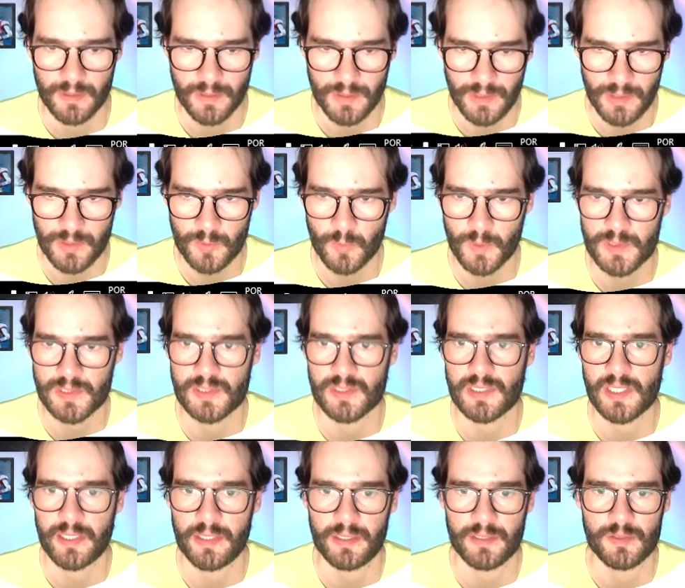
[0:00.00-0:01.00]
it was
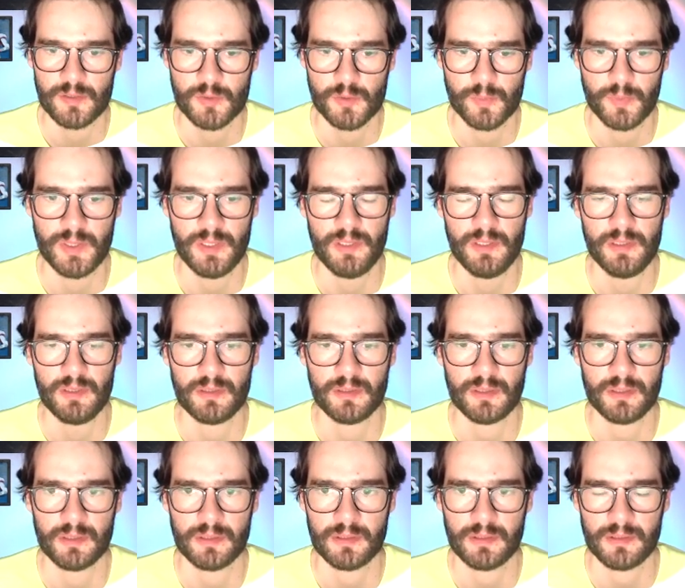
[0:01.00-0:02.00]
designed to be
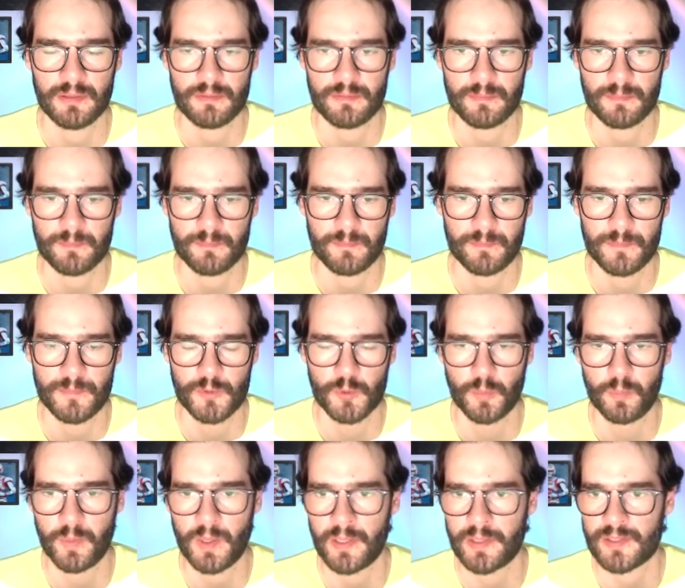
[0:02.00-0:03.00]
uh, two
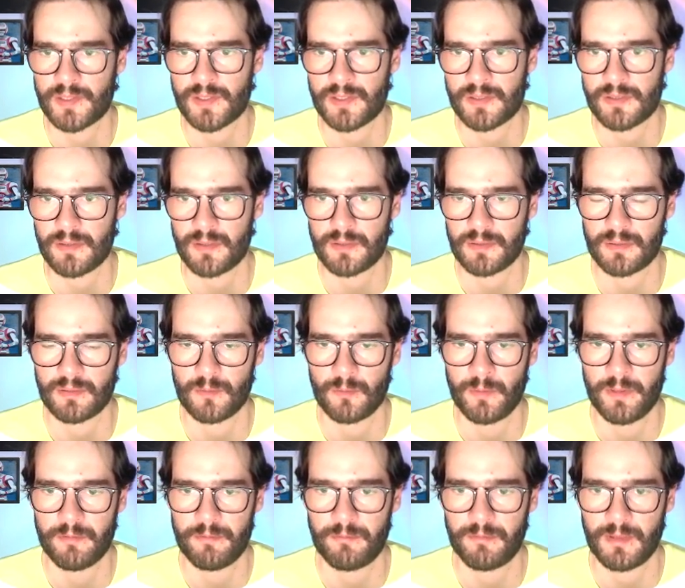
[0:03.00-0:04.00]
parts
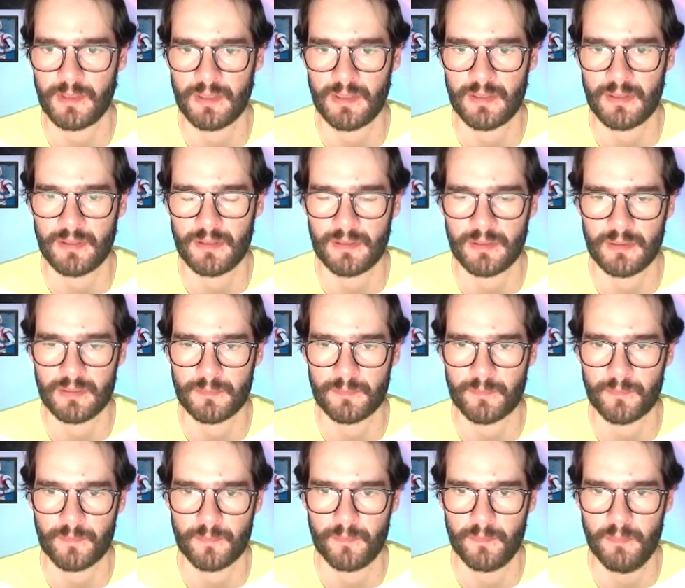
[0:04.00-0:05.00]
with uh,
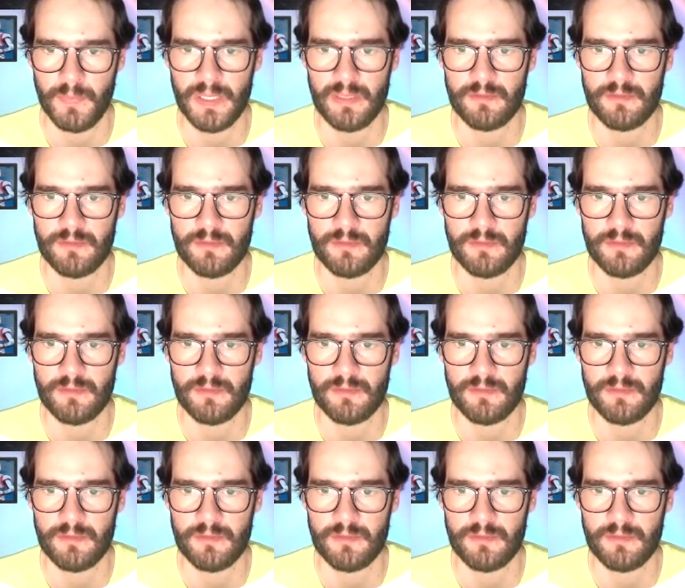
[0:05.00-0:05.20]
mid